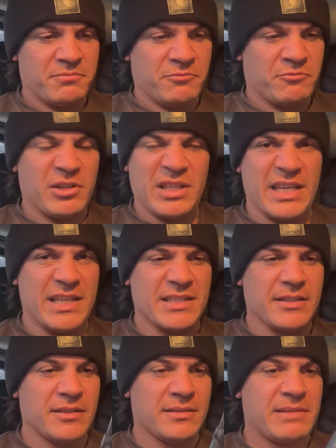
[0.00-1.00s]
Really
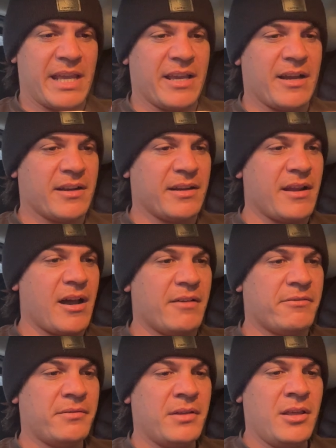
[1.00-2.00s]
easy to take on and
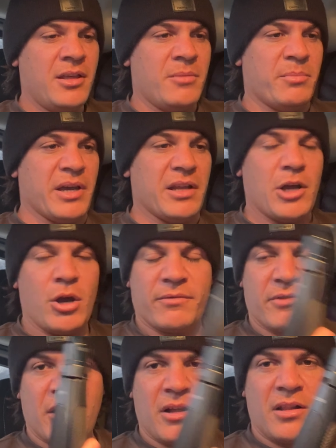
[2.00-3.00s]
off. But
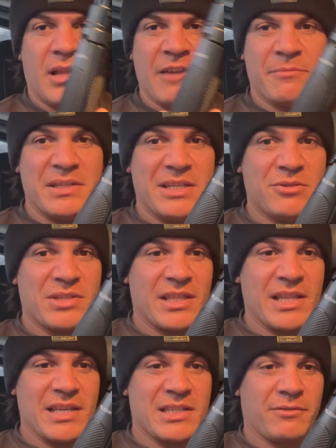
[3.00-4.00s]
overall, I've been
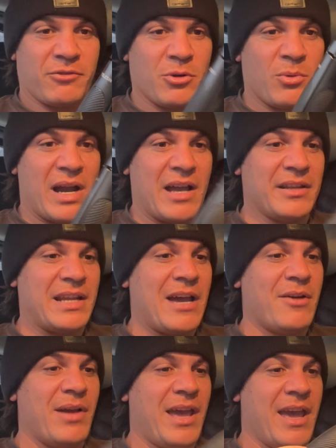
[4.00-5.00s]
using this for a while
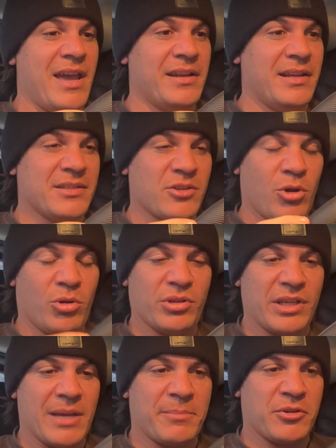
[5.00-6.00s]
now, and it's
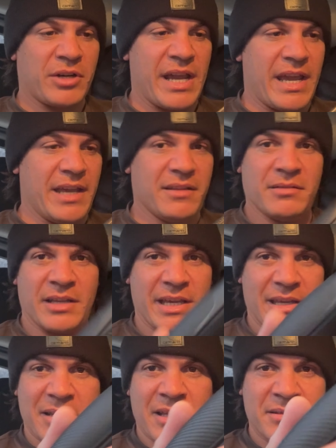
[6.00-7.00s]
holding up great.
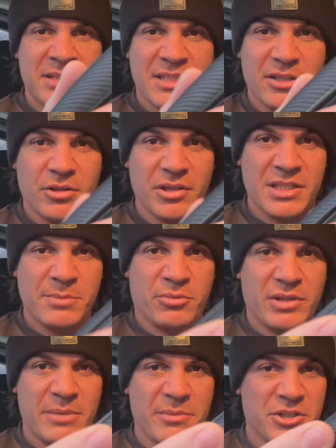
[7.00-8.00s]
Like, it still looks
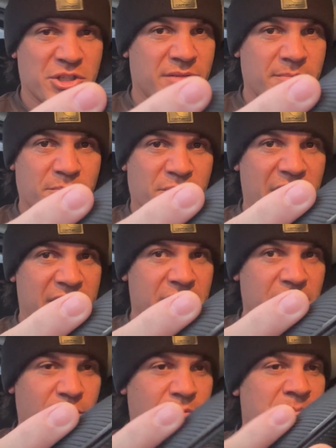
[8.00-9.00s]
pretty much brand
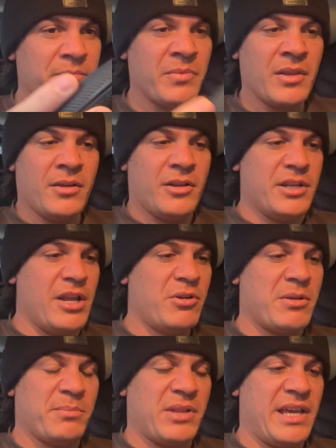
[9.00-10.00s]
new.
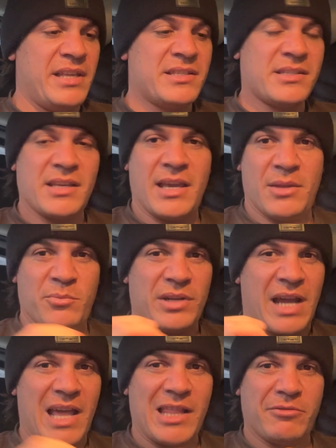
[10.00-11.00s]
No complaints, and
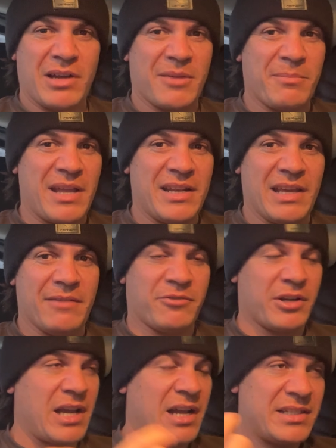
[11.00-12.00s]
would highly recommend it
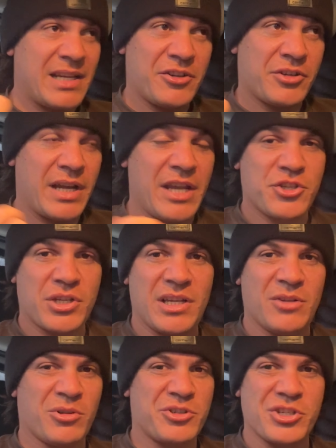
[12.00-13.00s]
for content
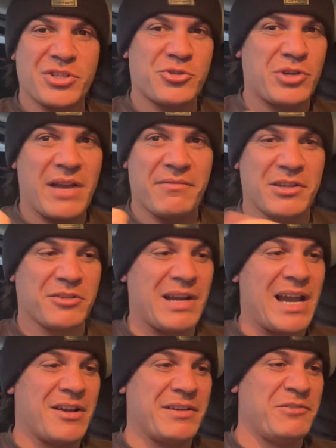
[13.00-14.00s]
creation or just traveling
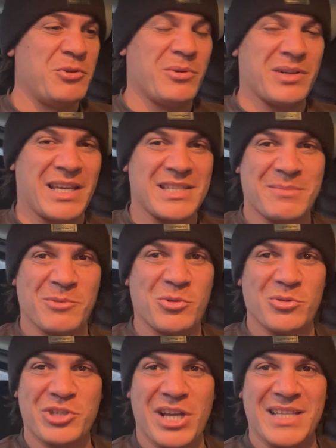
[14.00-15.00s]
around if you want to get some
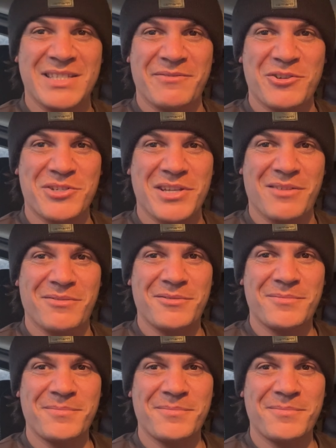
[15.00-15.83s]
cool shots of yourself.